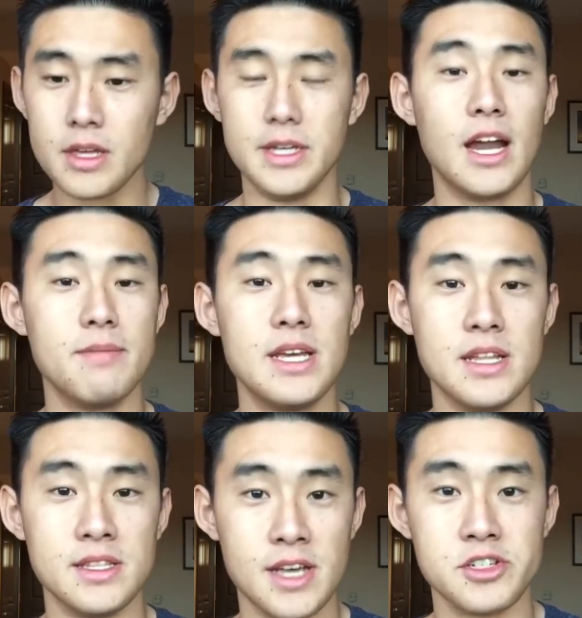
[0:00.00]
You got to be
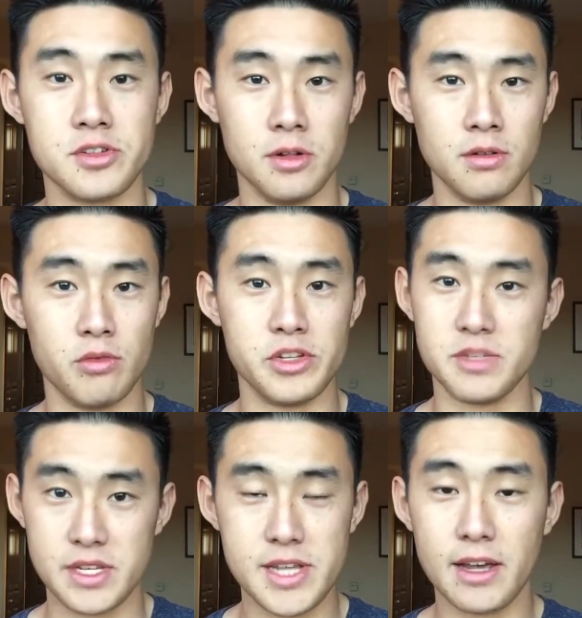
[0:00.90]
intentional, which
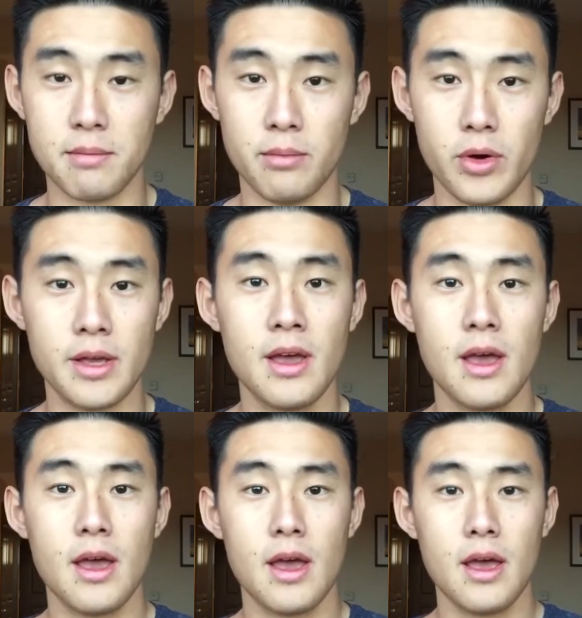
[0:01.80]
is my second point.
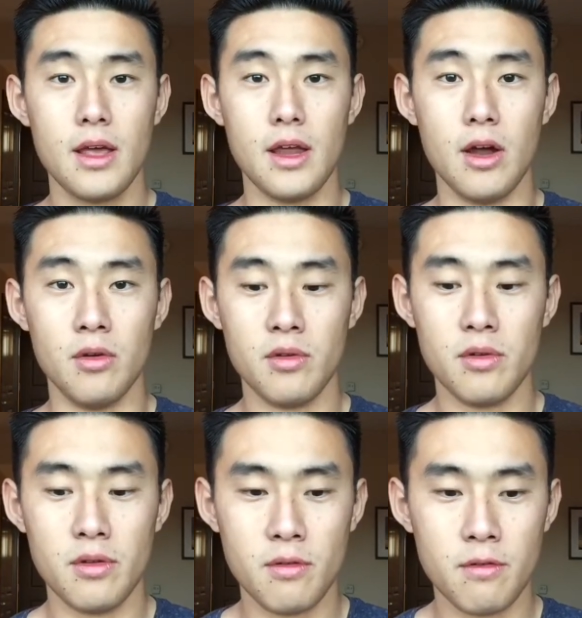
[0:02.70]
You know,
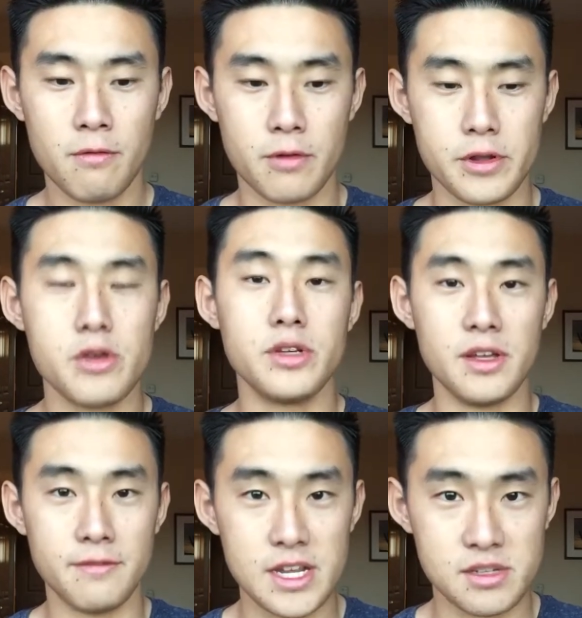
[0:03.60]
for you to
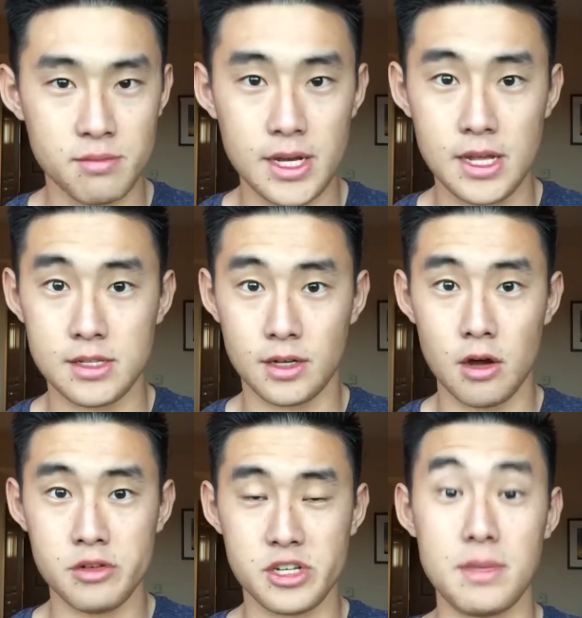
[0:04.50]
invest money into
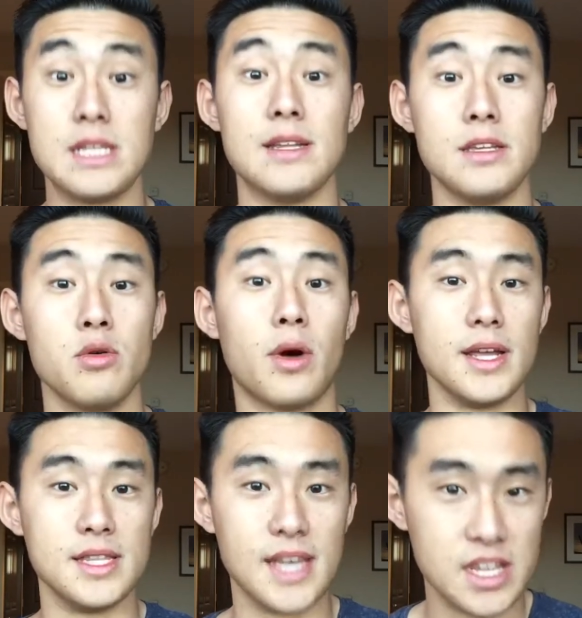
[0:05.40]
coaching means that you are
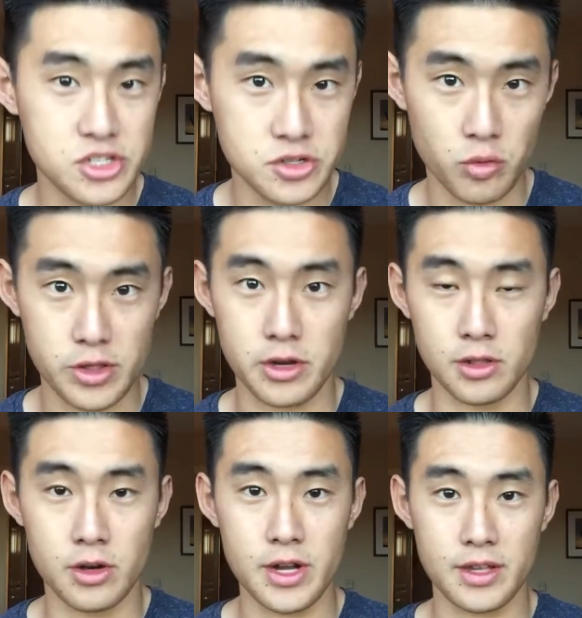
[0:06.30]
intentional with your
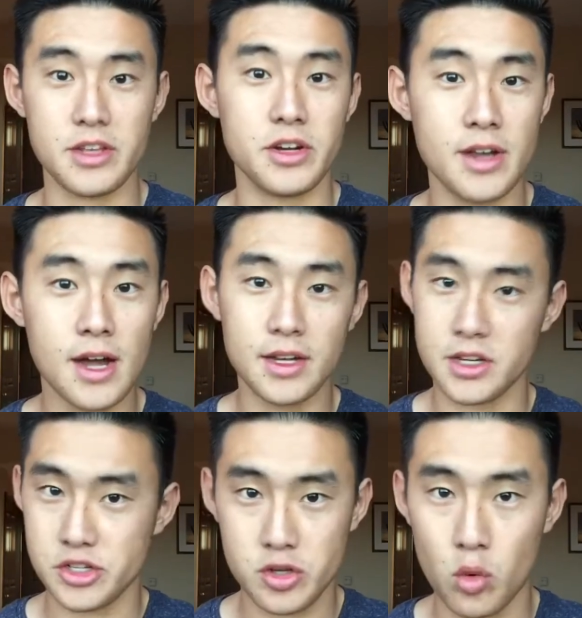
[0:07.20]
learning, that you're not
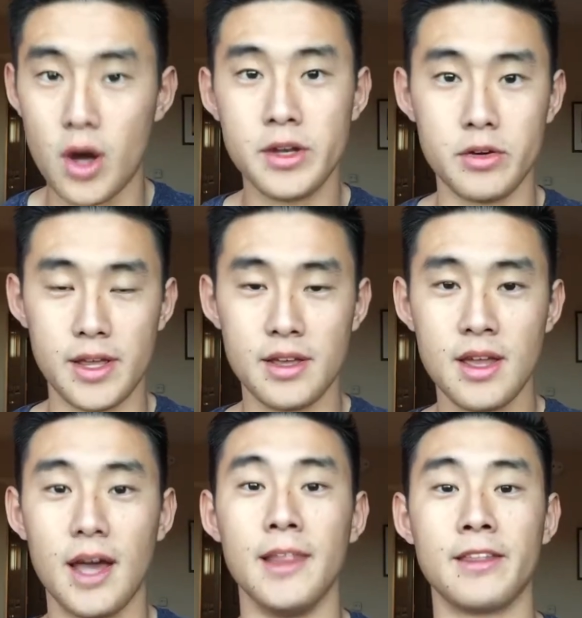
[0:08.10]
going to squander it,
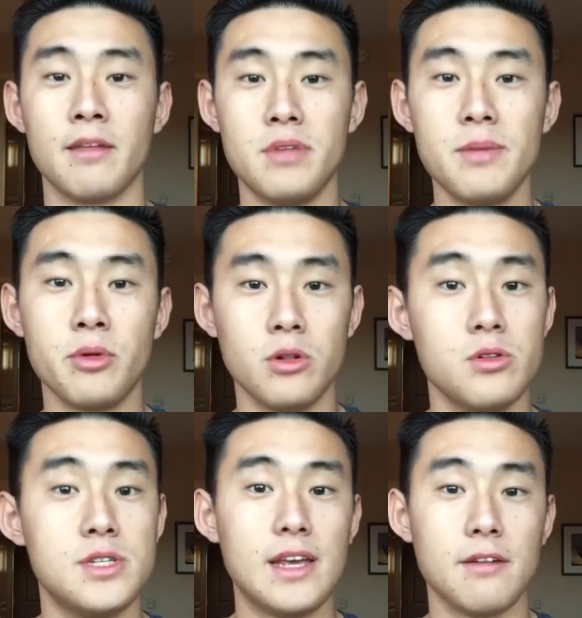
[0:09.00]
unlike the people
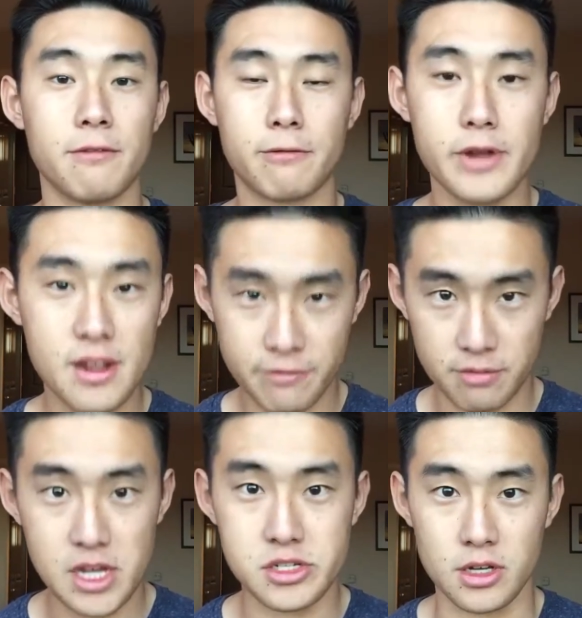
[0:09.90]
who take in free
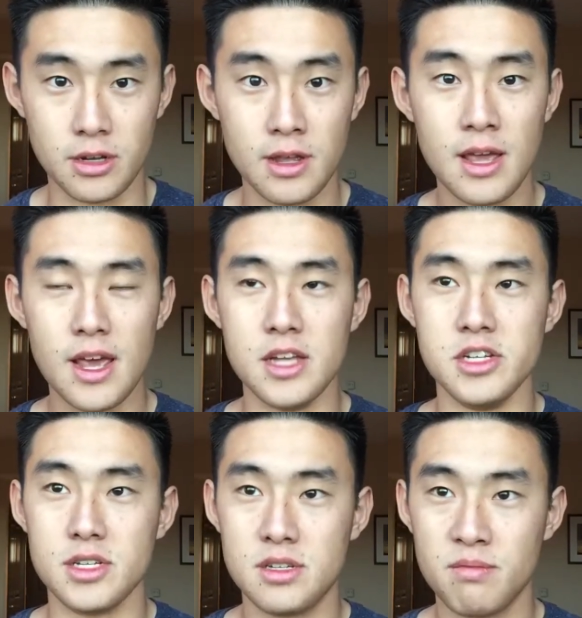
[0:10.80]
information and
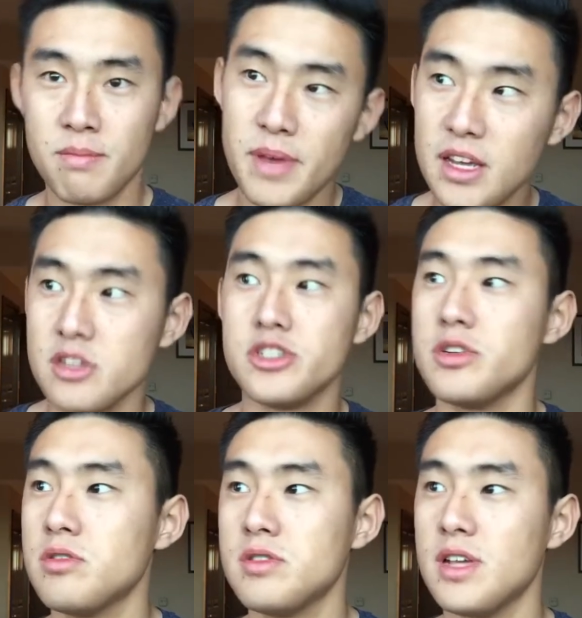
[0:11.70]
just pick and
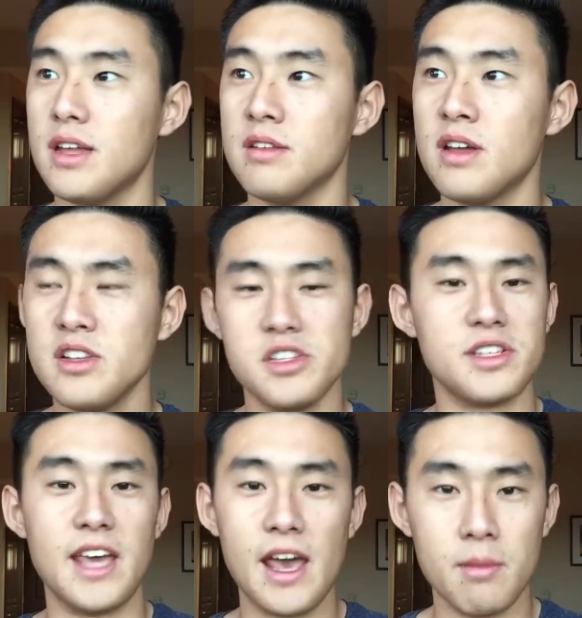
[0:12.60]
choose and
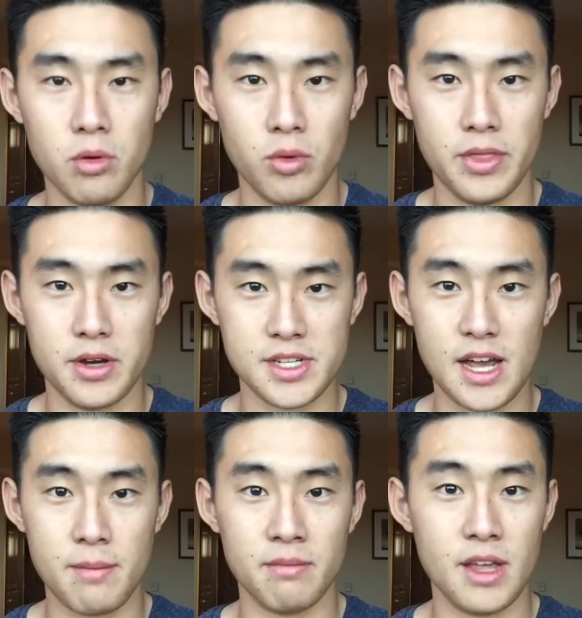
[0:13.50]
just gamble with their
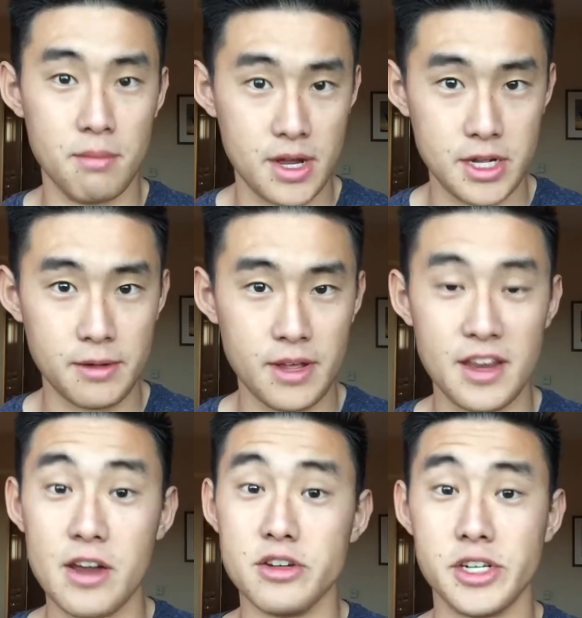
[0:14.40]
time and money
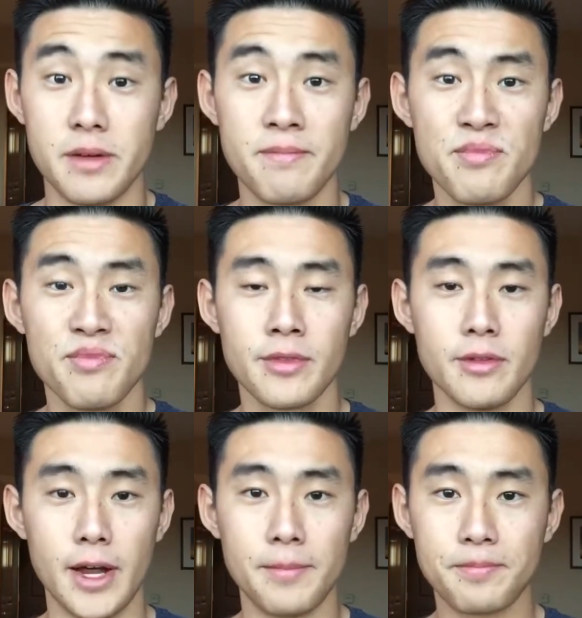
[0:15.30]
and energy,
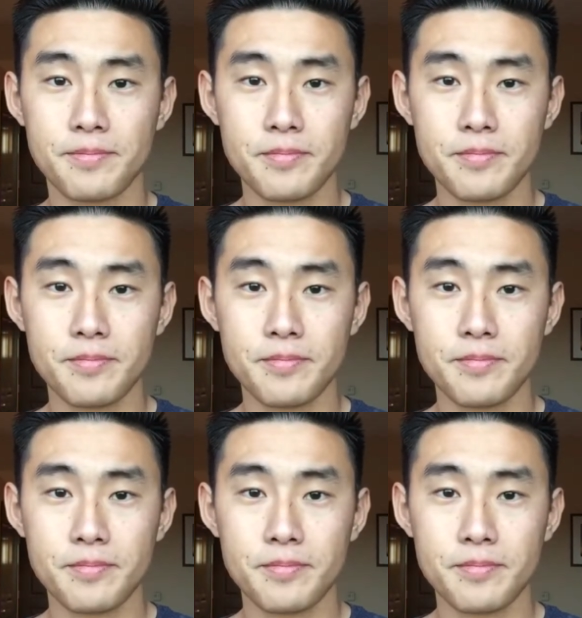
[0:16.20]
right?